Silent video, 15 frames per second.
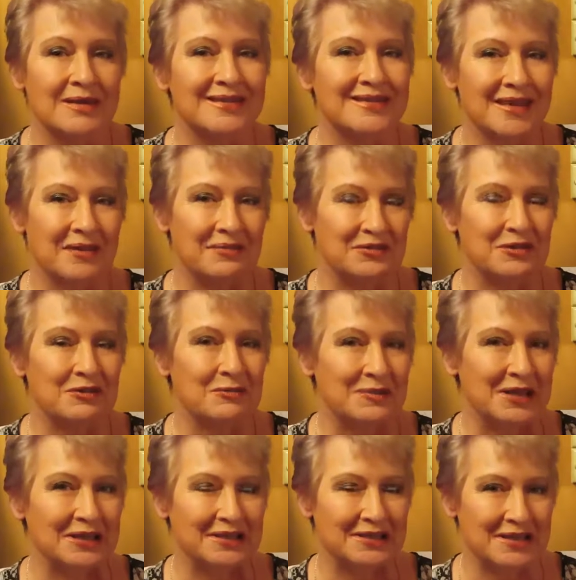is after a
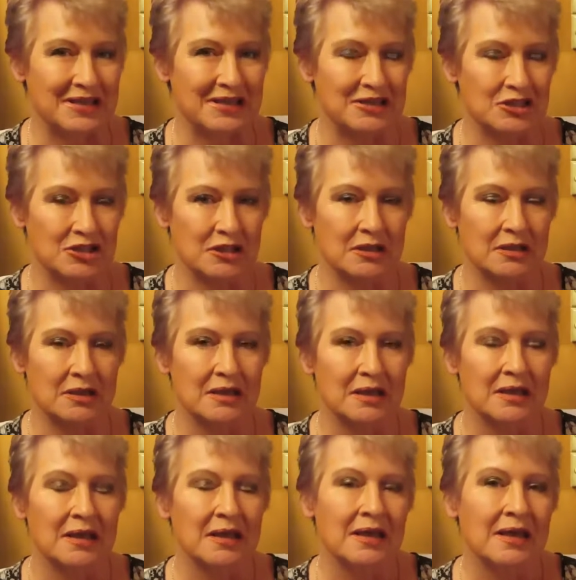meditation,
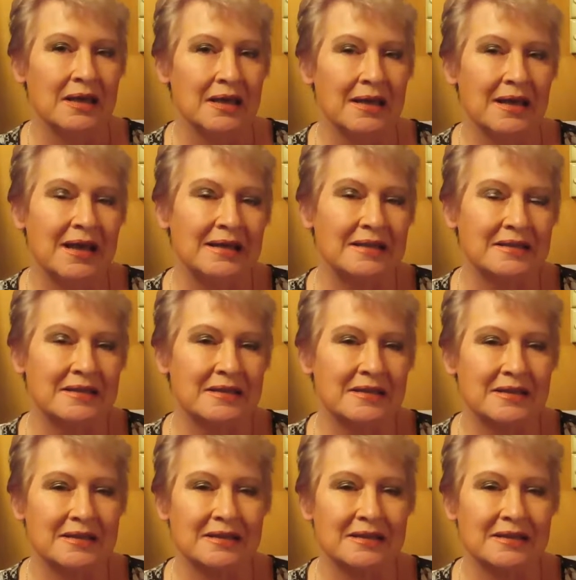and